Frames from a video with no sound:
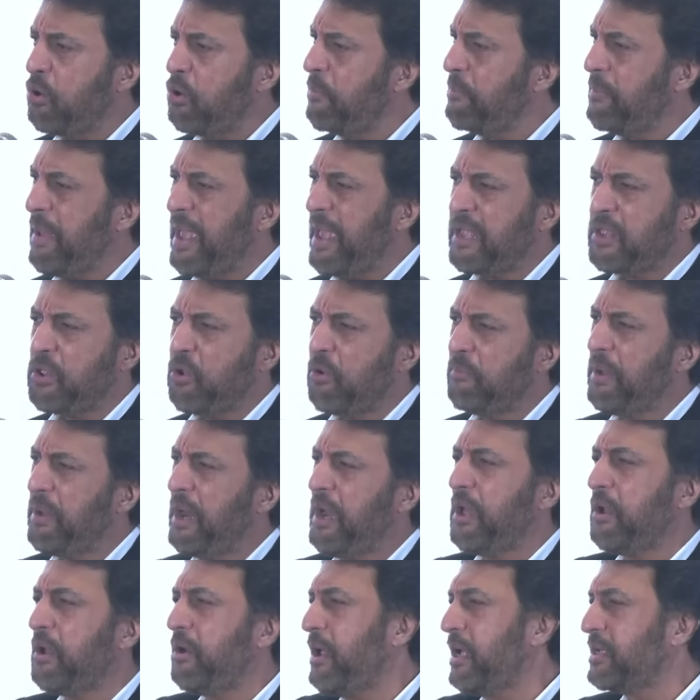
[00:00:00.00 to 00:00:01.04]
to make you
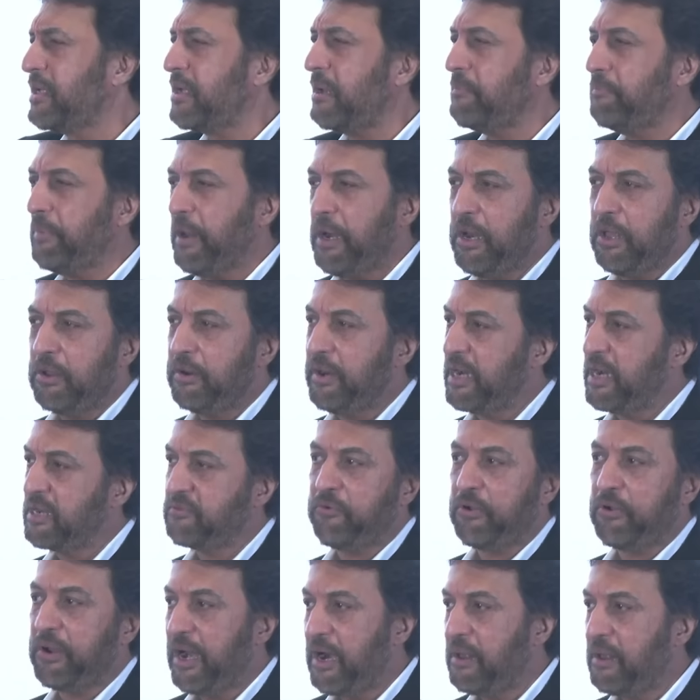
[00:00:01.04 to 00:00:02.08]
millionaires and billionaires,
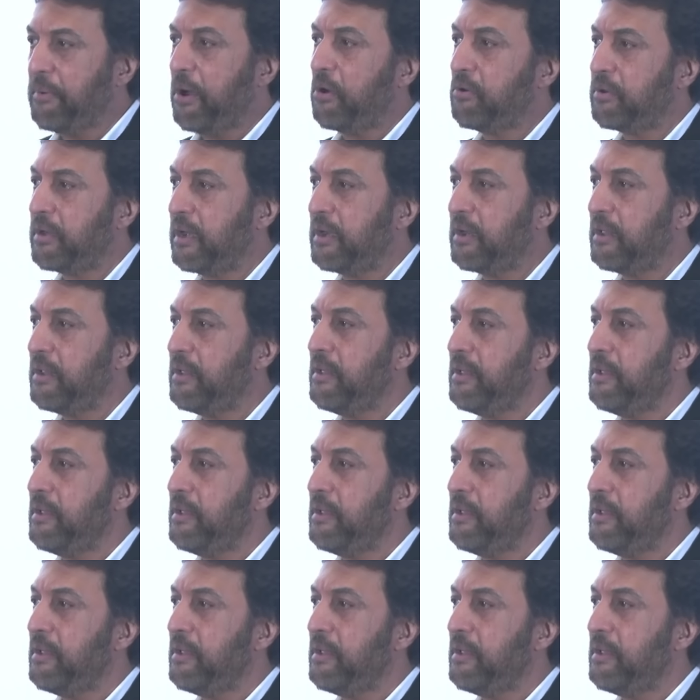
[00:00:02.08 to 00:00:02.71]
forget about it.